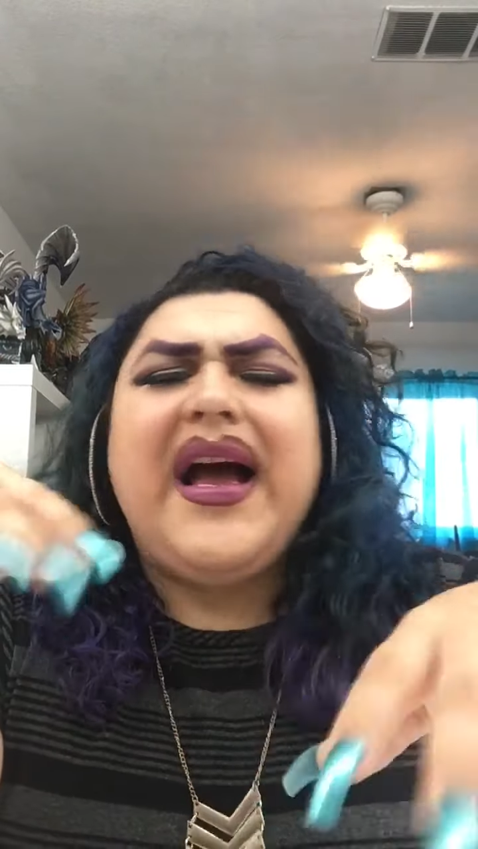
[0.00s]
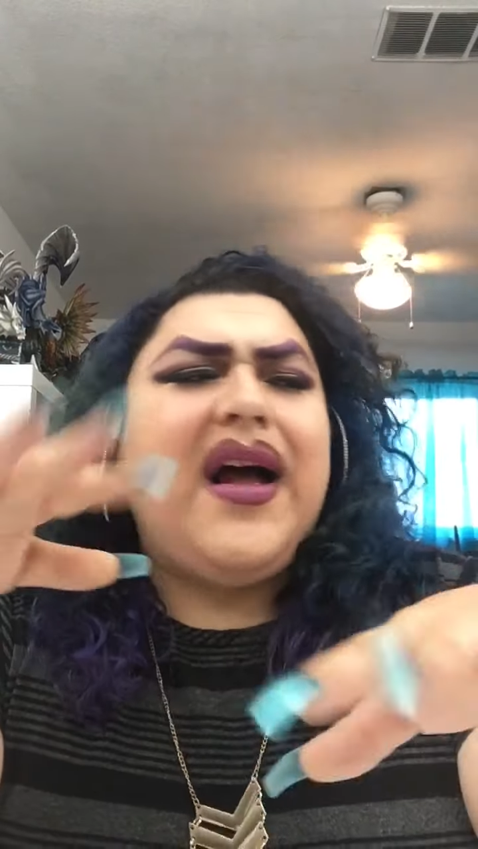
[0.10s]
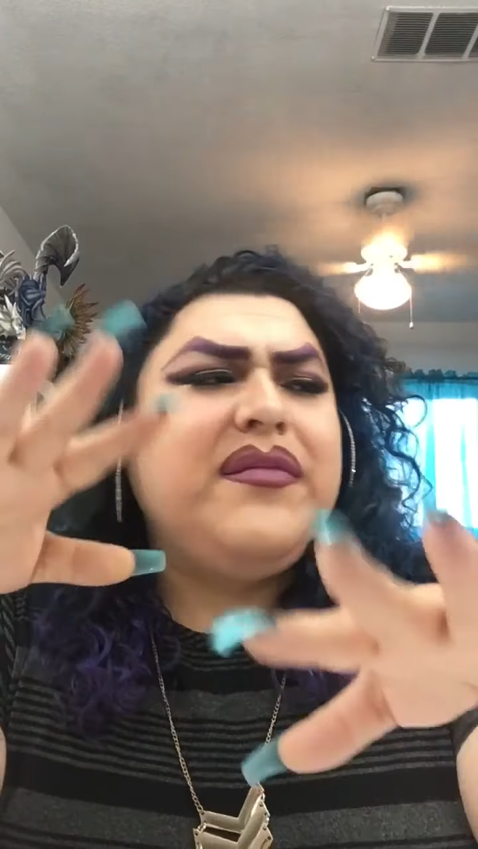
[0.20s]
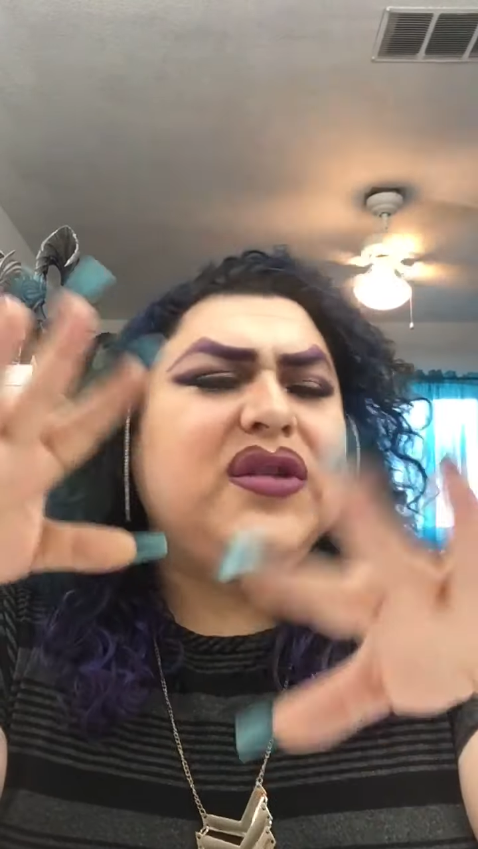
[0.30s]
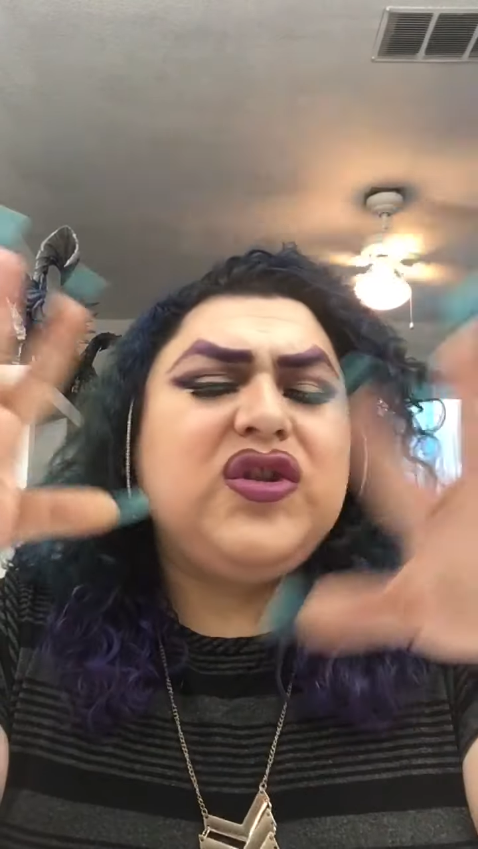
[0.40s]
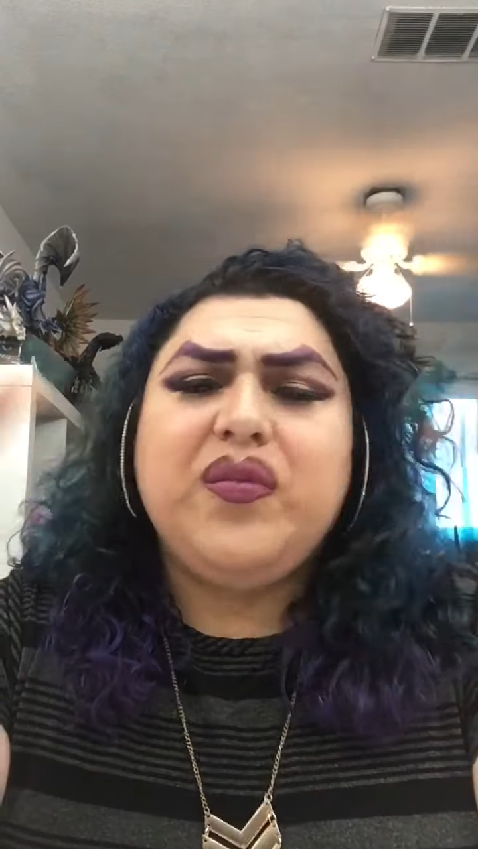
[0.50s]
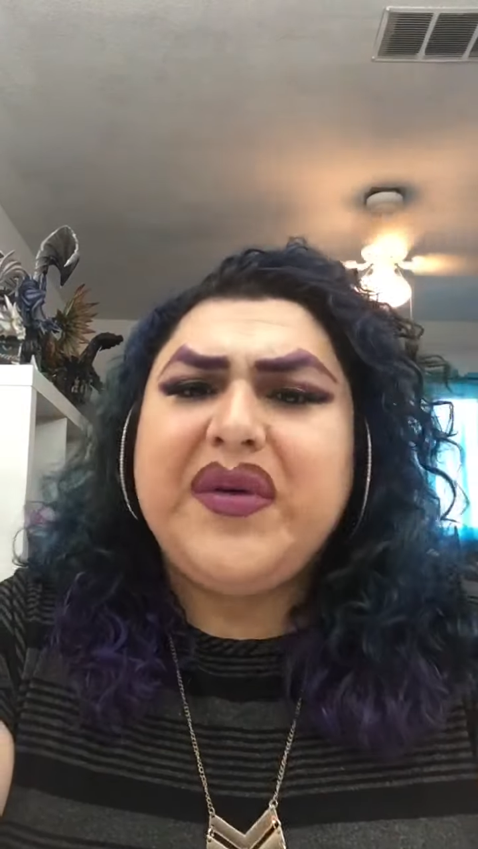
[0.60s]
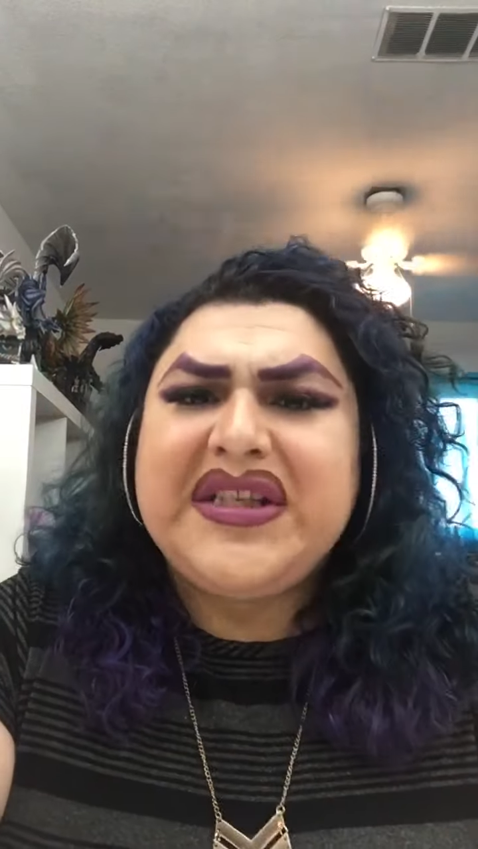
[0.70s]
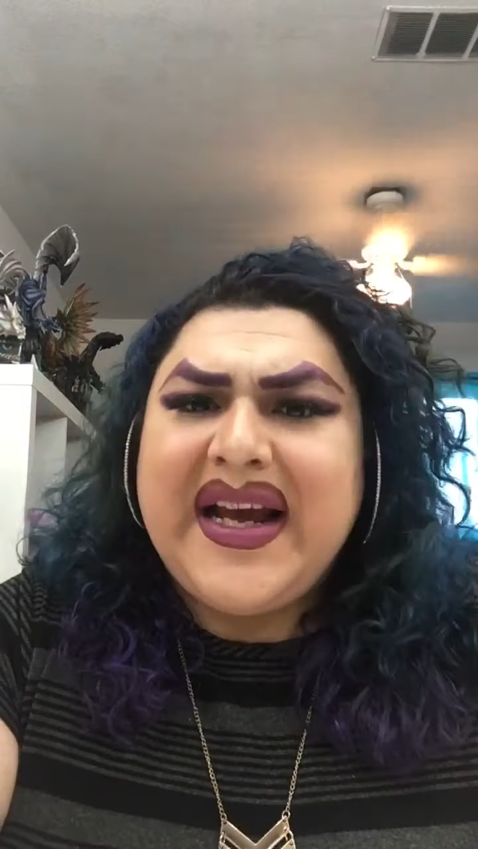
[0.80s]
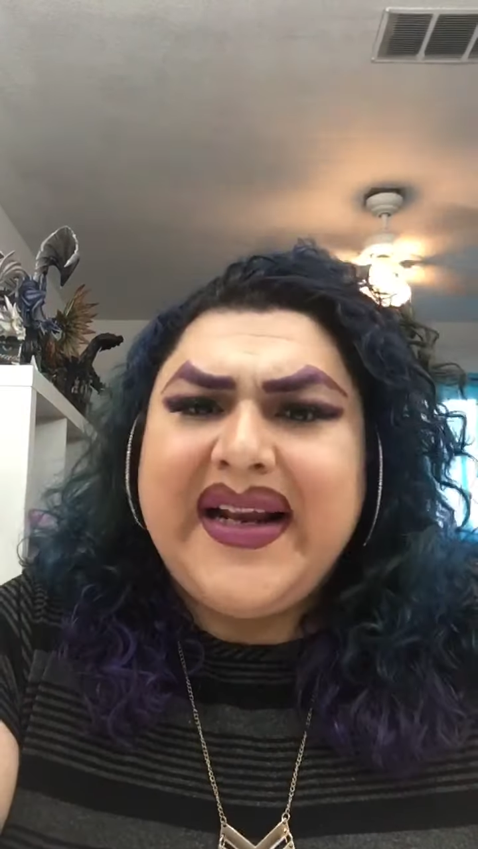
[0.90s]
I'm
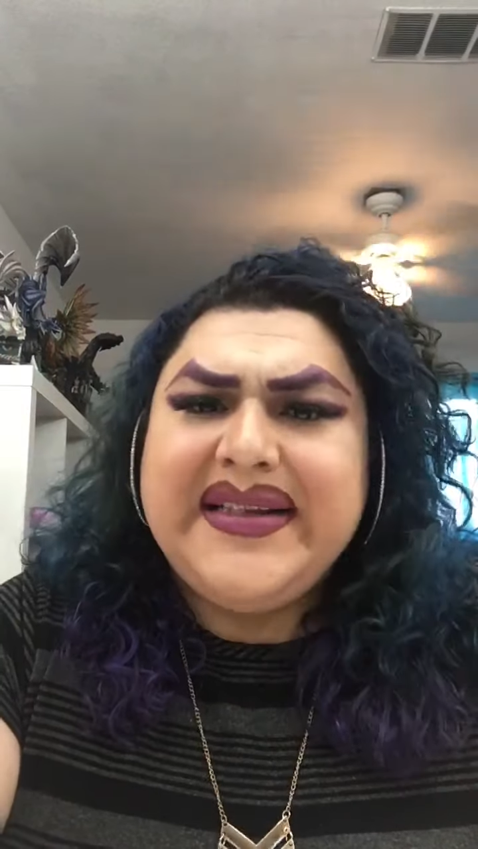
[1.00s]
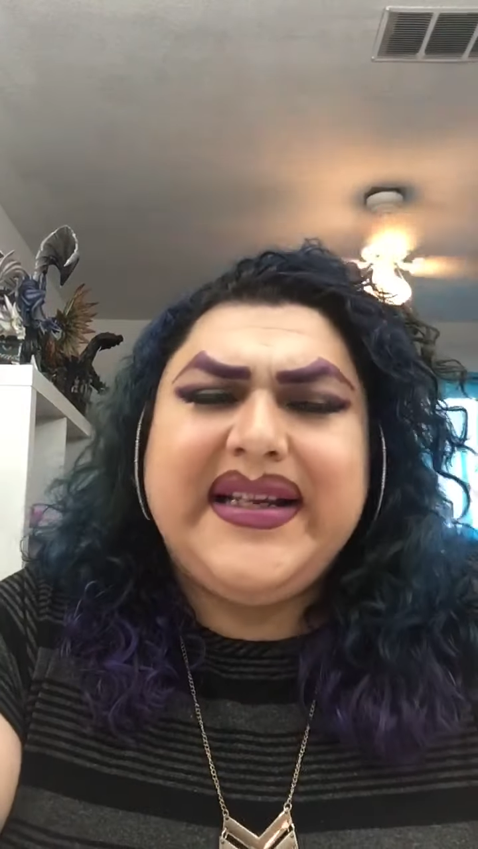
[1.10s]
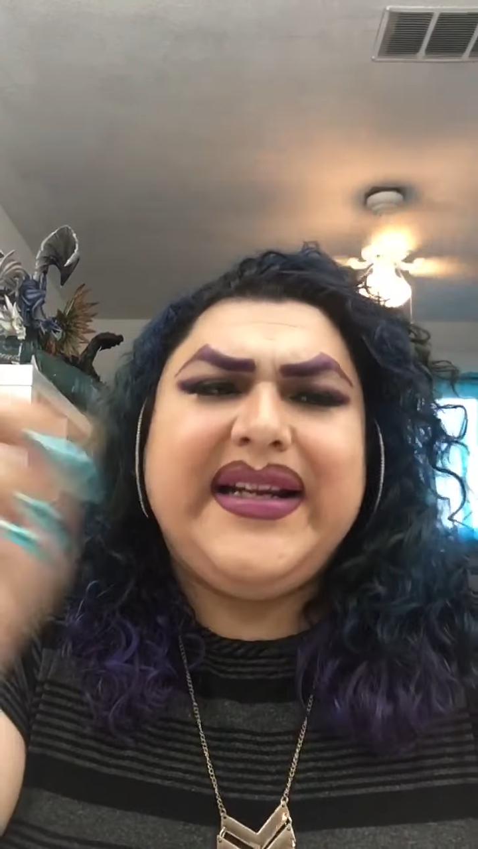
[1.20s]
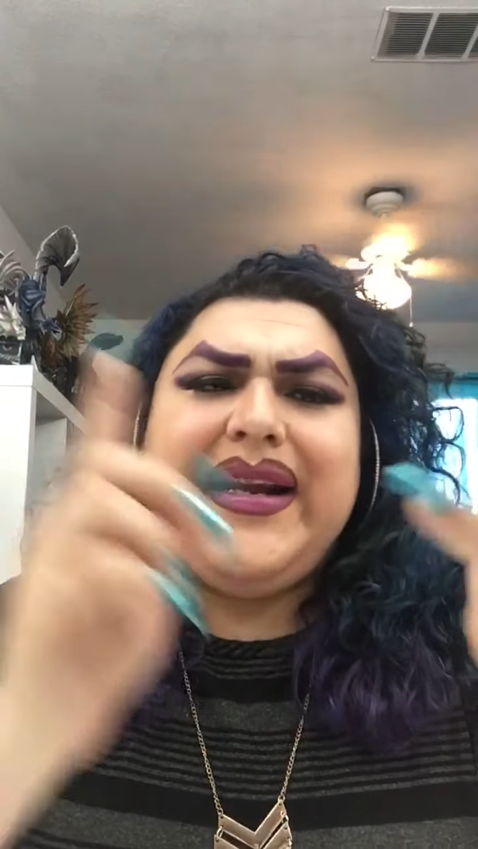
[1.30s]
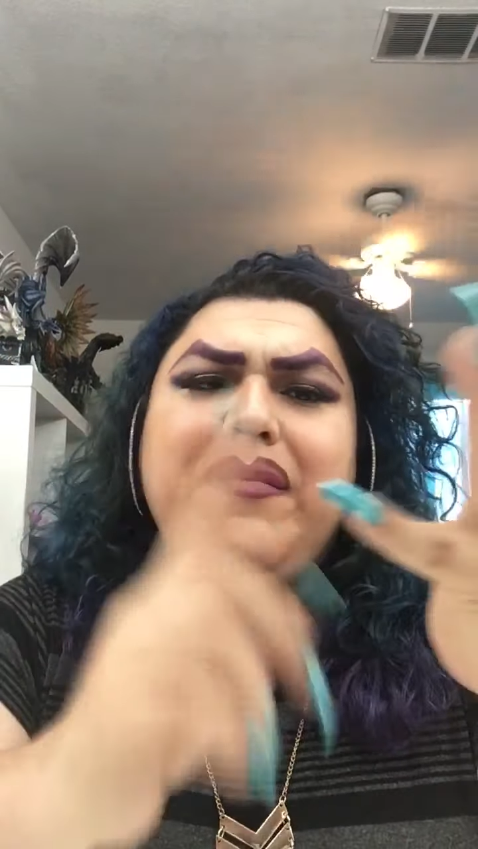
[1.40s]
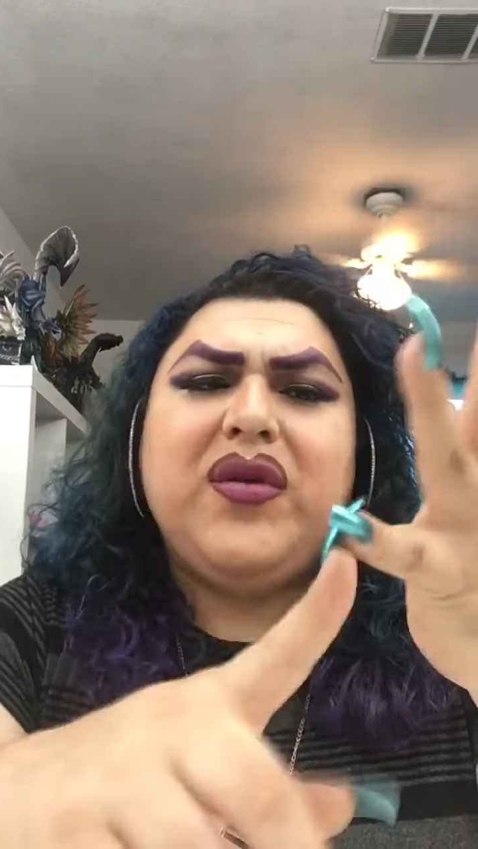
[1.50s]
super talented and I'm